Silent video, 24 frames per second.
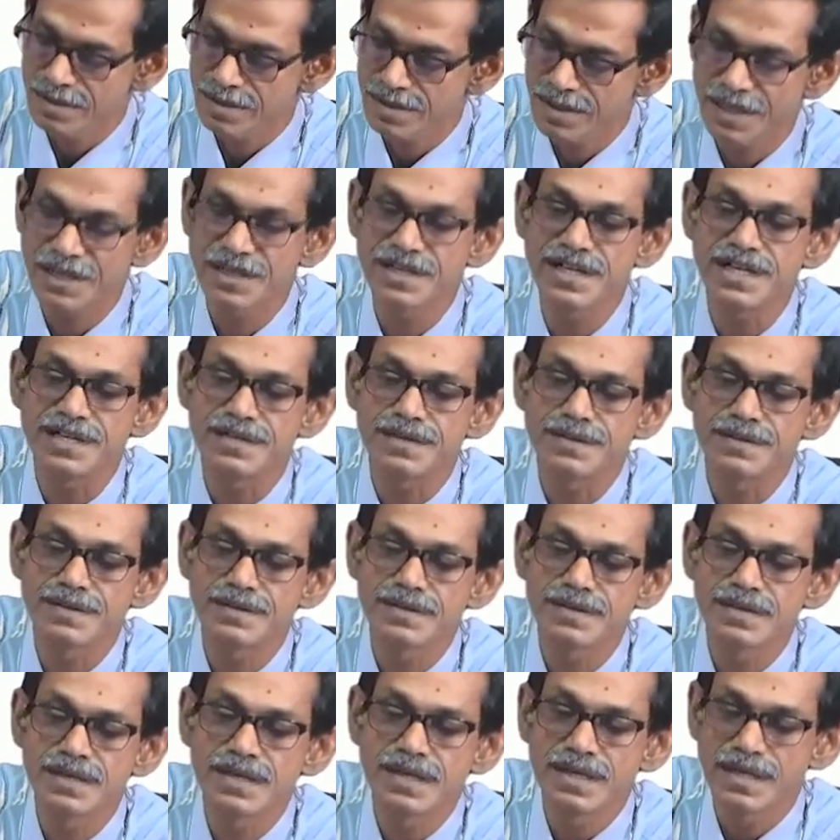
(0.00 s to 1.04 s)
say green.
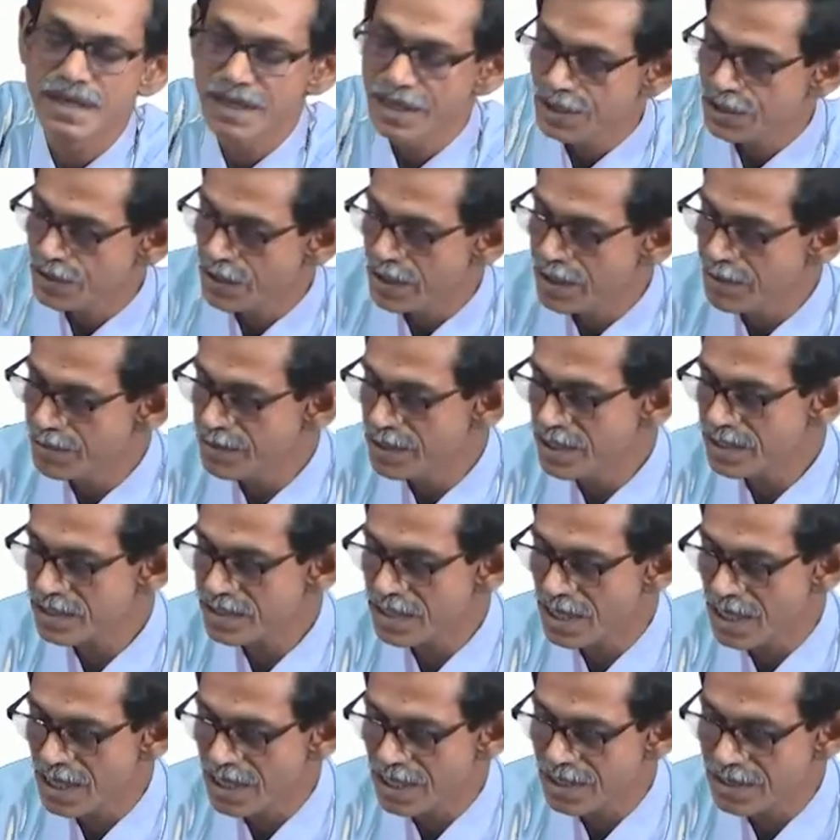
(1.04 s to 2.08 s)
So, if this
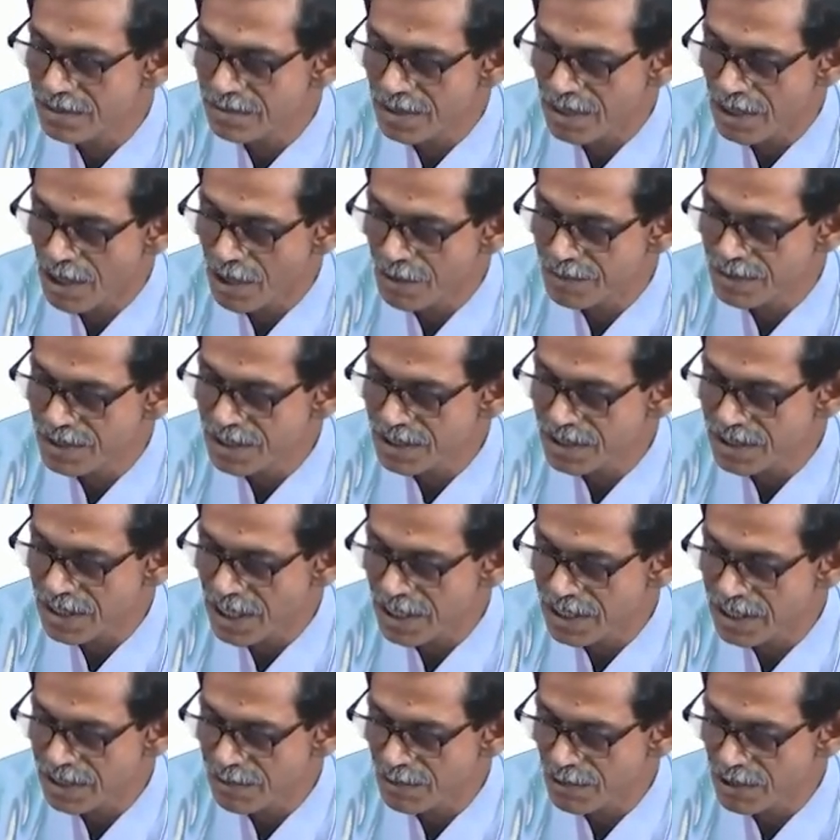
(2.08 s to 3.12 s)
color of this
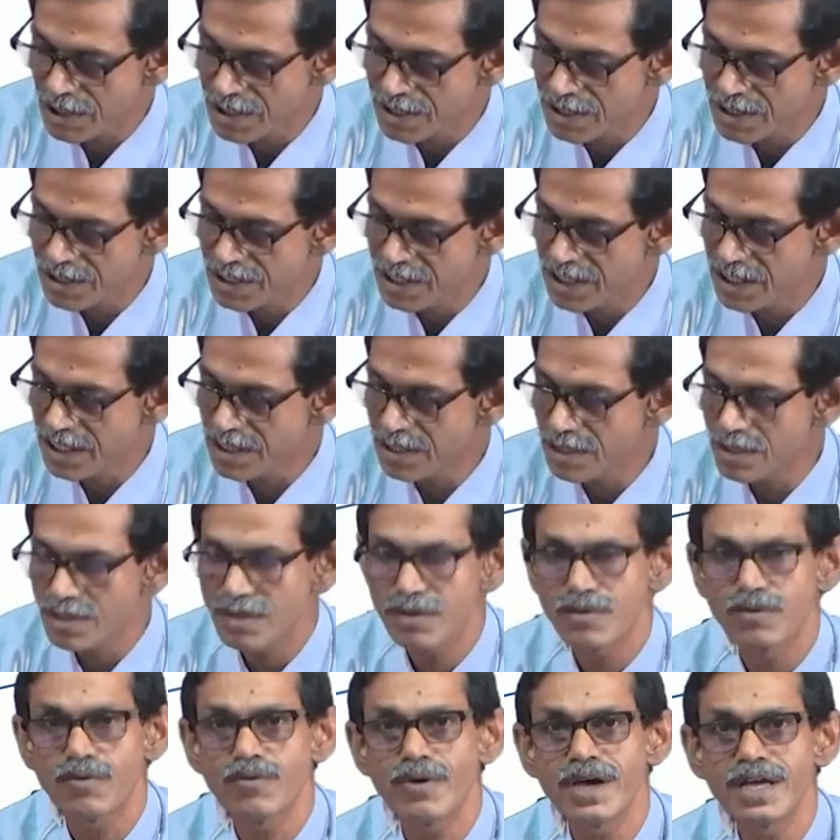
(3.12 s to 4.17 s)
antibody is green,
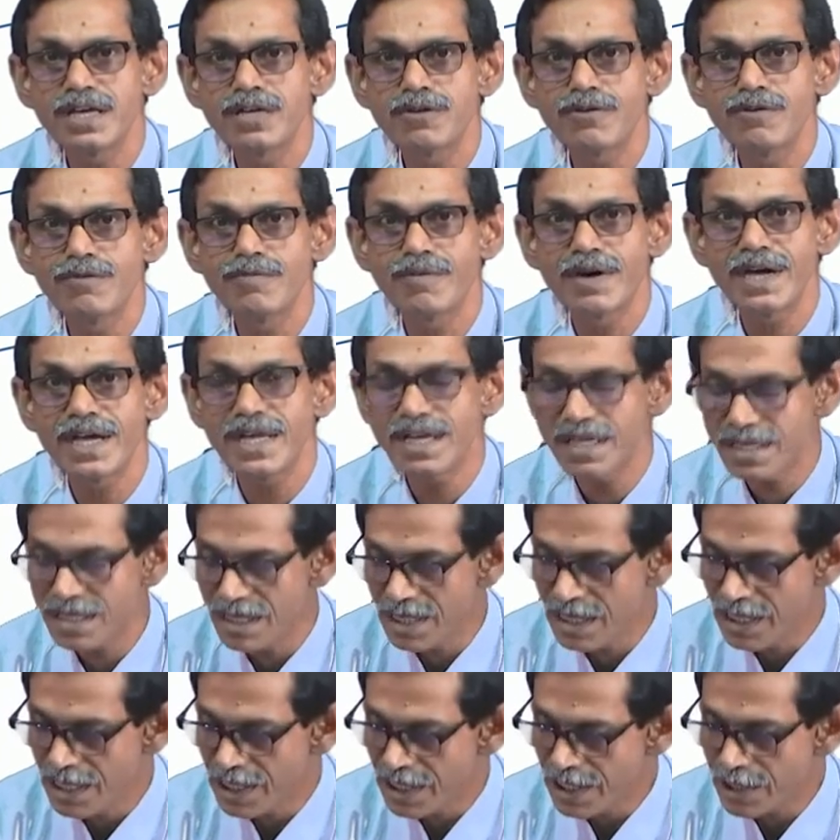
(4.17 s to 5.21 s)
where it will bind?
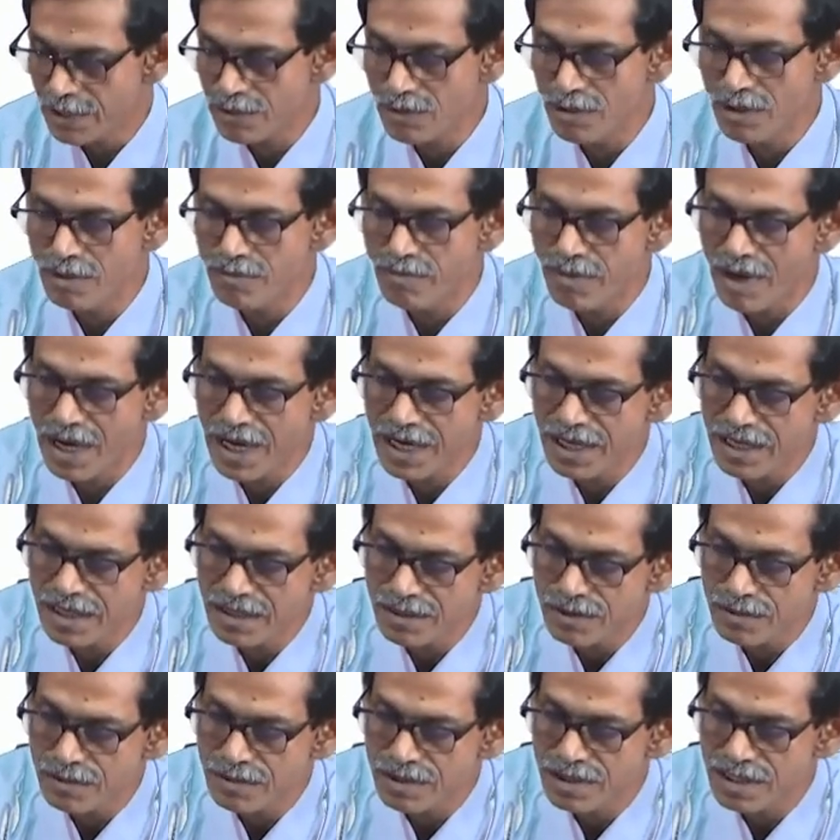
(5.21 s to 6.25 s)
It will
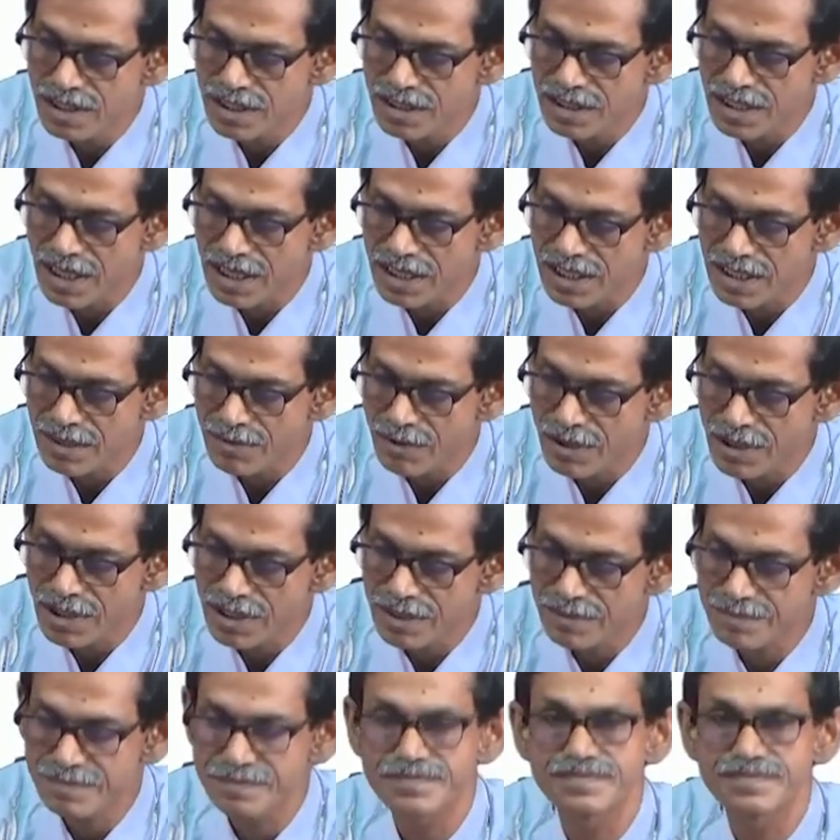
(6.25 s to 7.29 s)
bind to this antibody